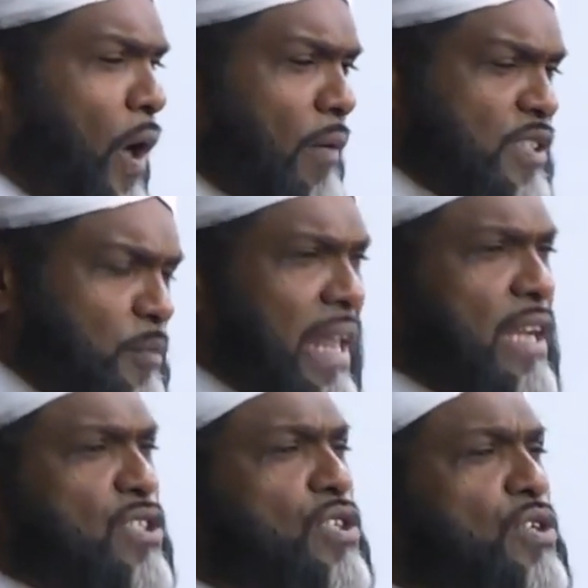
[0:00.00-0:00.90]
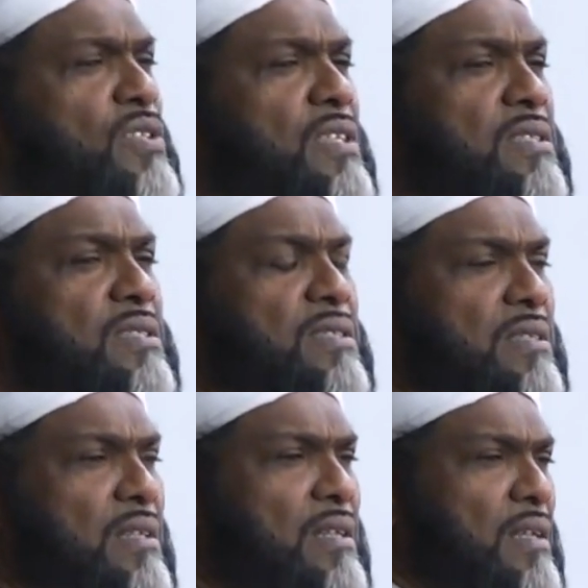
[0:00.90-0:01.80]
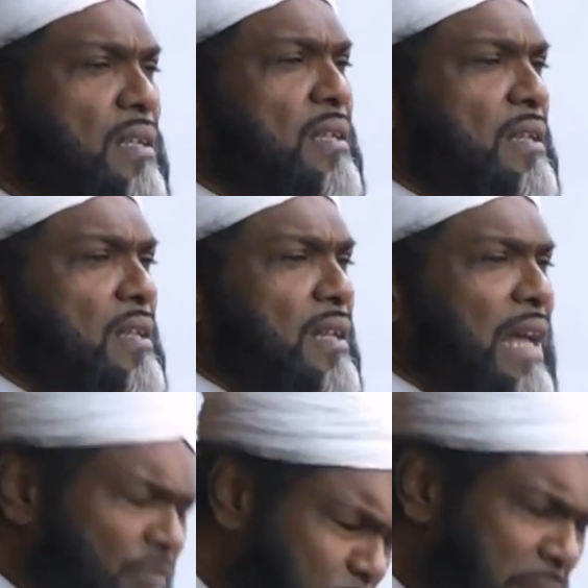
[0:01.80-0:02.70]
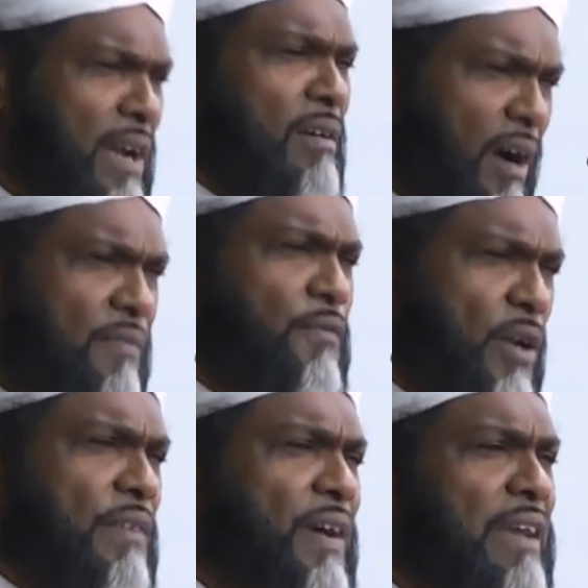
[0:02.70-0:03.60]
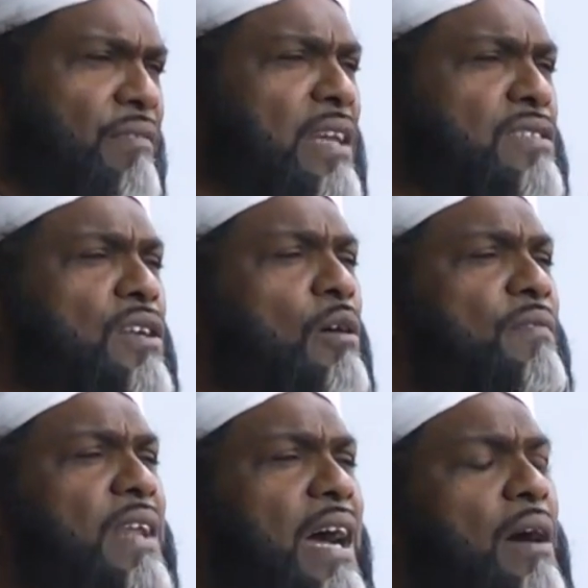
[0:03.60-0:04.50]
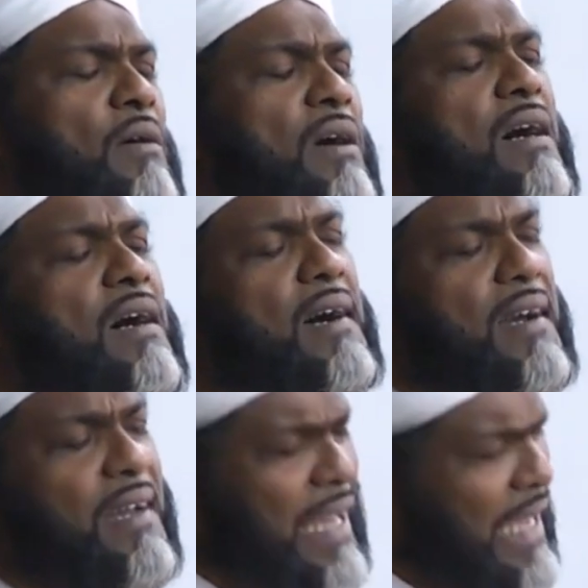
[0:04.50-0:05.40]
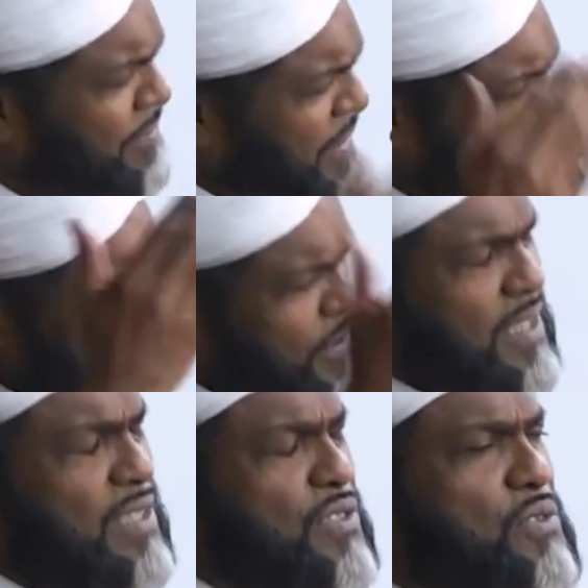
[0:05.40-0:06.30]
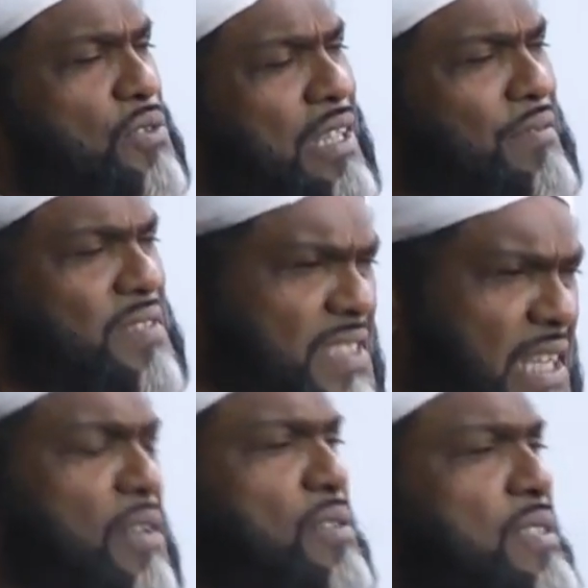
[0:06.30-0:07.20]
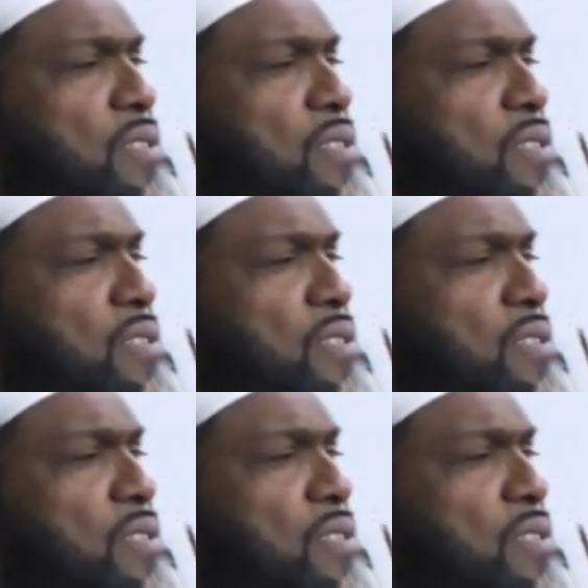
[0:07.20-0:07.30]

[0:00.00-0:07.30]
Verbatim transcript: who always made excuses. I've been around 45 years now of dawah. I have heard those excuses. I've seen those